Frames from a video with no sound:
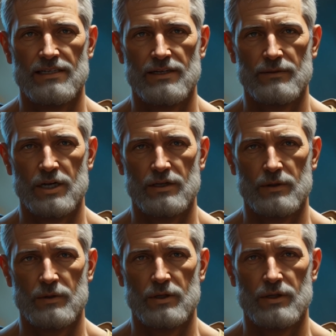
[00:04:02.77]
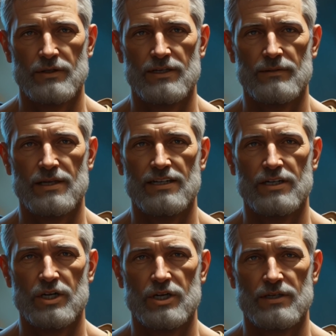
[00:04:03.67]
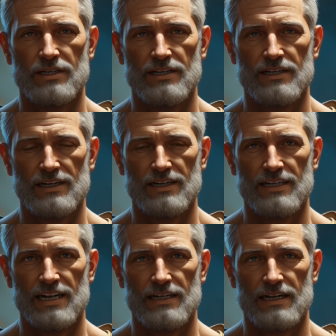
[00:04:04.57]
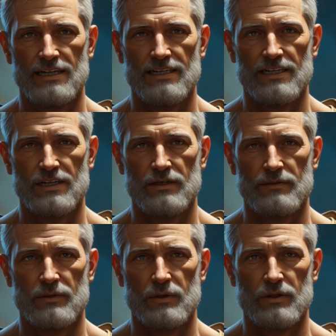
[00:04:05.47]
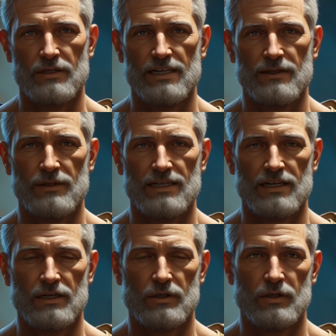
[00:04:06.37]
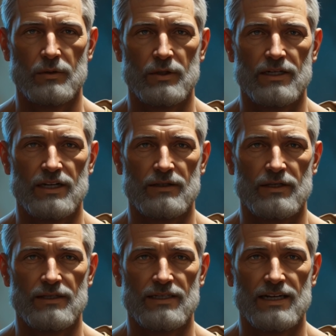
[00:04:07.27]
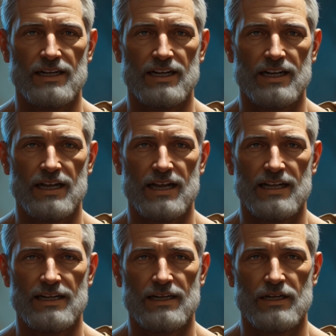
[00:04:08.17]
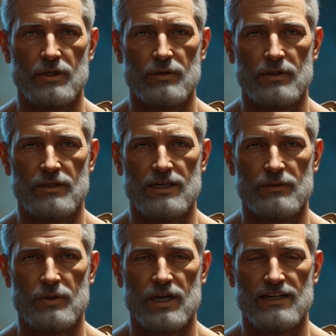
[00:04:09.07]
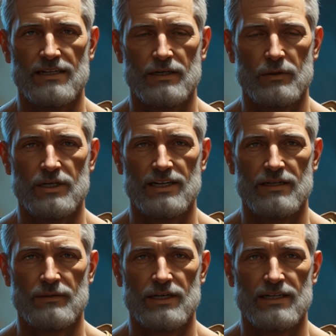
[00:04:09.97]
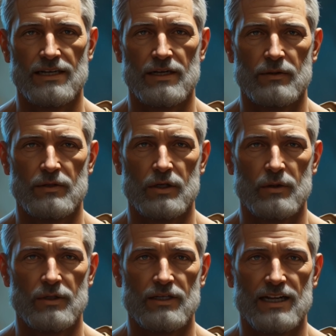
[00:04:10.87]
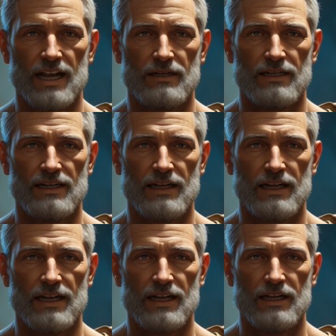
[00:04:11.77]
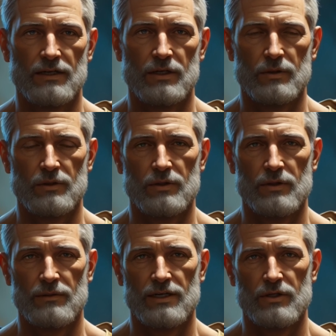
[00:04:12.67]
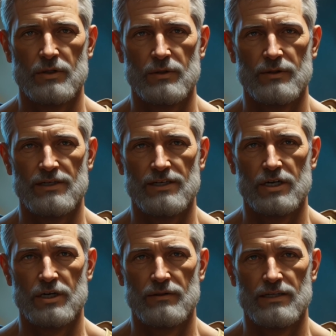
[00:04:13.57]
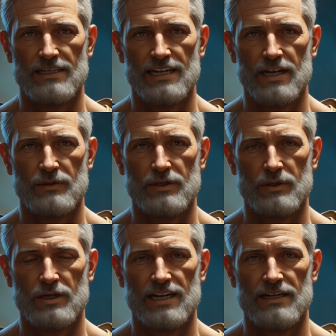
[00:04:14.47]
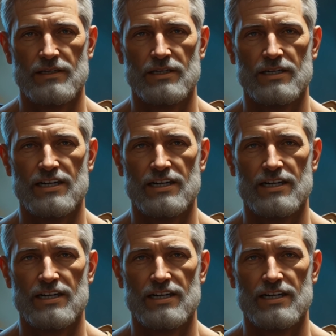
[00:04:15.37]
The modern world has made it harder, not easier, for deep thinkers to reach others. And in a culture that prizes relatability over originality, those who speak truth often sound strange.